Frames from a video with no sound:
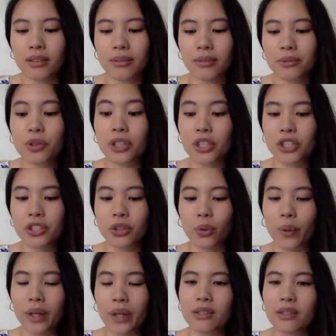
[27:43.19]

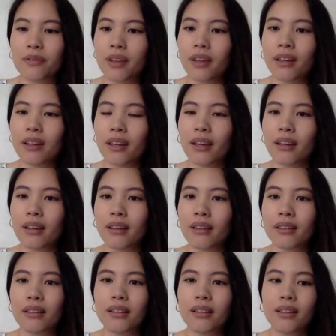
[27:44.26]
traditional ways of thinking,
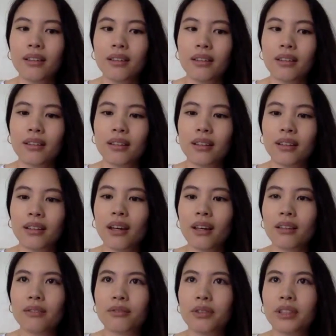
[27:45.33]
and
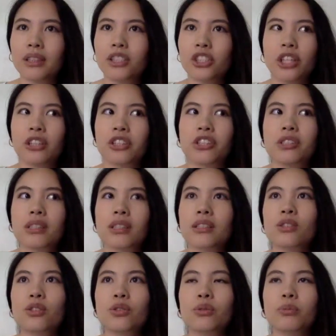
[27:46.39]
yeah, it really challenges
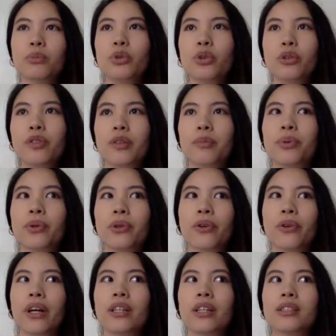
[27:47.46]
us to move and
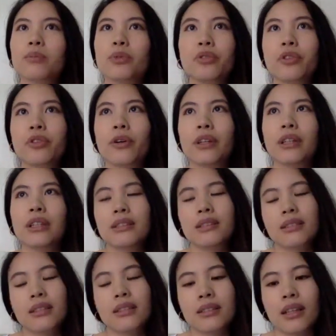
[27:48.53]
progress and move forward as a
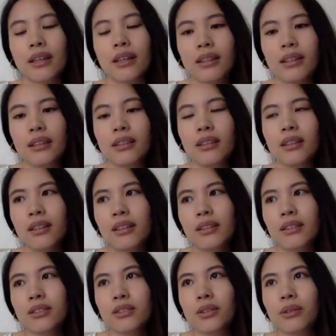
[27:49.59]
society.
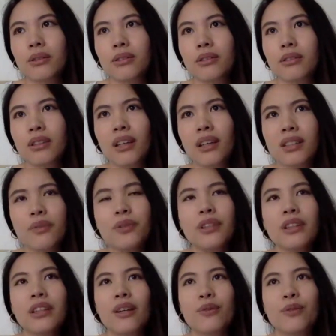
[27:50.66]
So yeah,
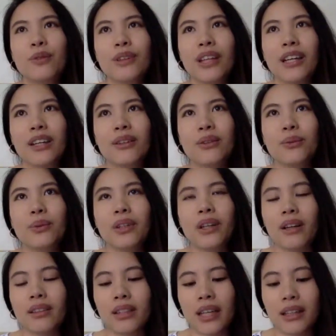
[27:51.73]
definitely I feel like we
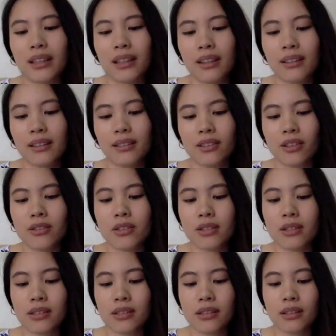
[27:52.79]
are lacking, not
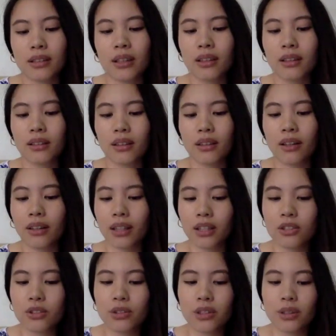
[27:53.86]
just in our
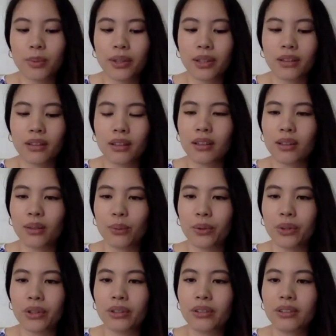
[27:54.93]
country but in the
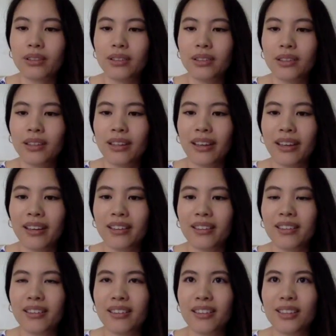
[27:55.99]
world,
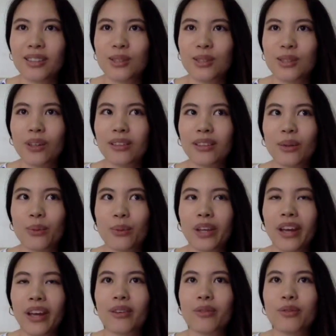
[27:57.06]
and it's great that we
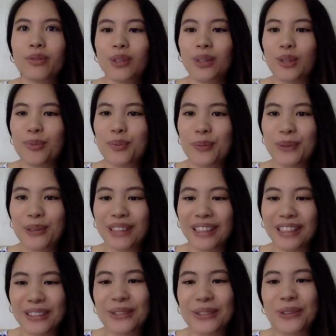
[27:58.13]
have, you know, people
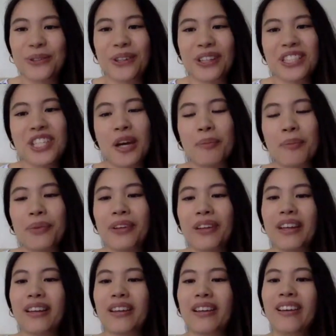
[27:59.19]
like you who are
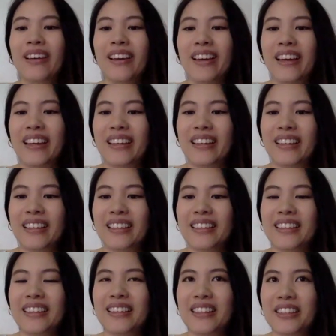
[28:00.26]
championing, and,
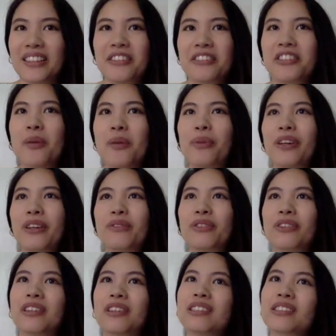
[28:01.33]
you know, championing
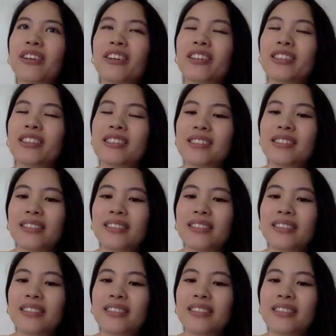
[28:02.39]
for this cause.